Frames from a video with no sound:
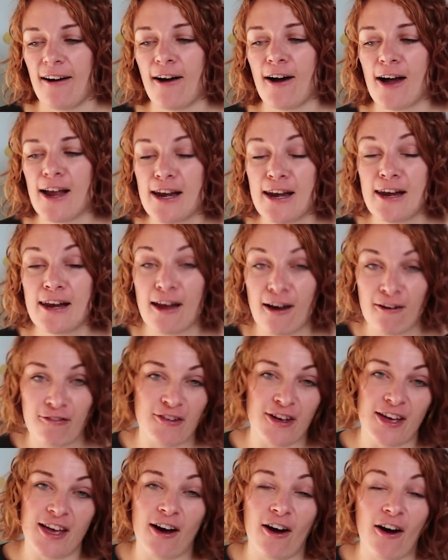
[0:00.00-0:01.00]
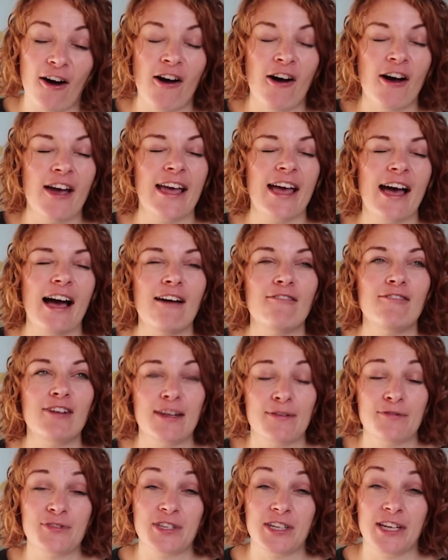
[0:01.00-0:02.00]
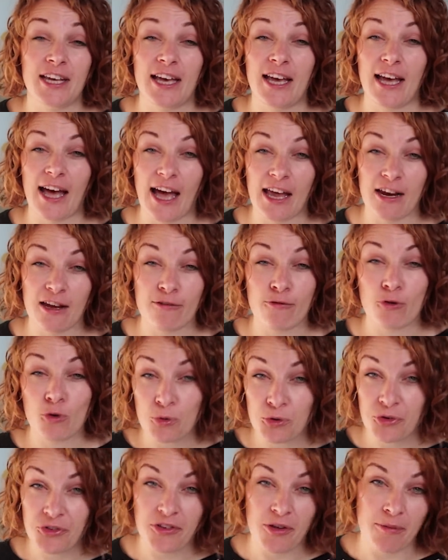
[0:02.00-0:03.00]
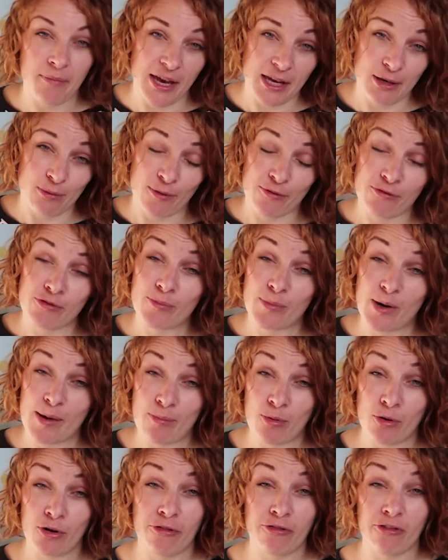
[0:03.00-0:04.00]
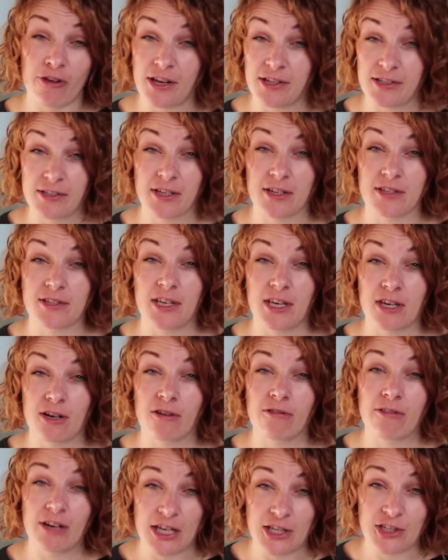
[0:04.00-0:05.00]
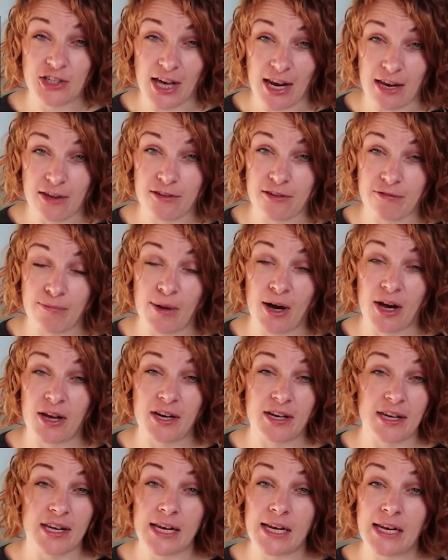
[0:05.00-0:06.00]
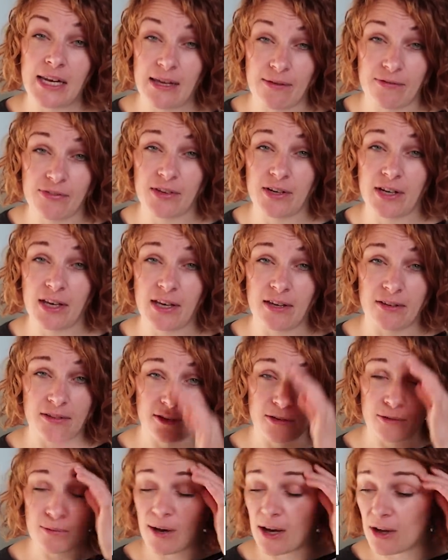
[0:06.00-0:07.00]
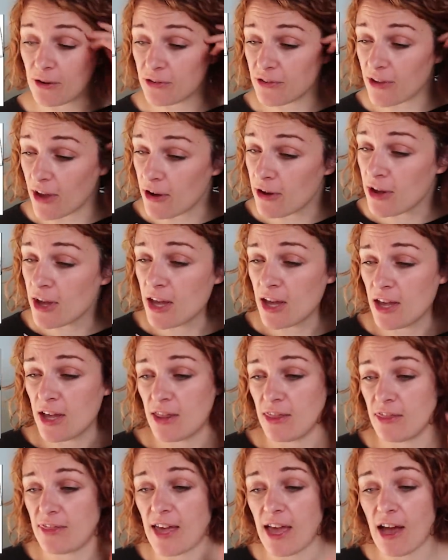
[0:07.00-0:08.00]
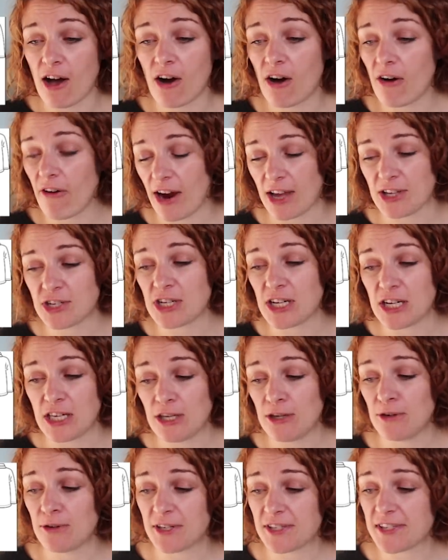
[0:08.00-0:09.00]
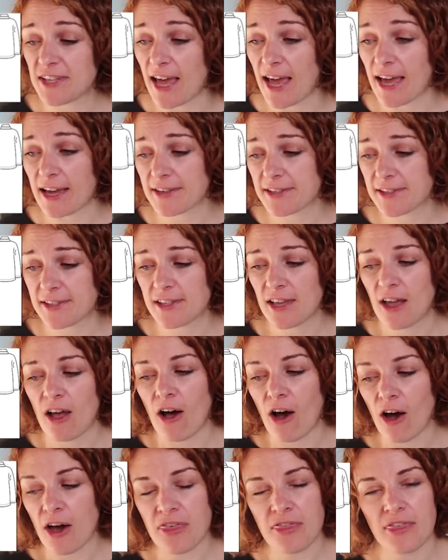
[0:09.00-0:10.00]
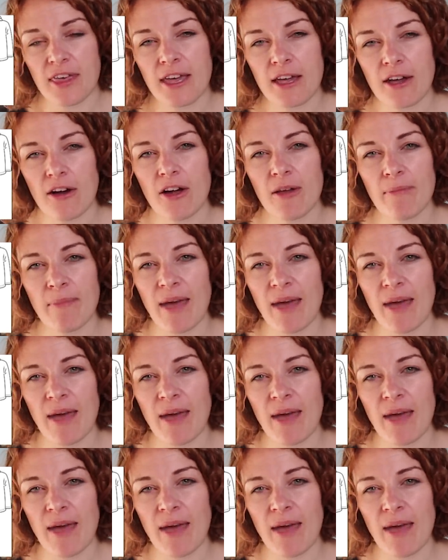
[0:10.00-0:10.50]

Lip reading: I love it. I have lived in it, and I've also made one for my boyfriend because he got really jealous of mine and he lives in his as well. So they are actually unisex. I think I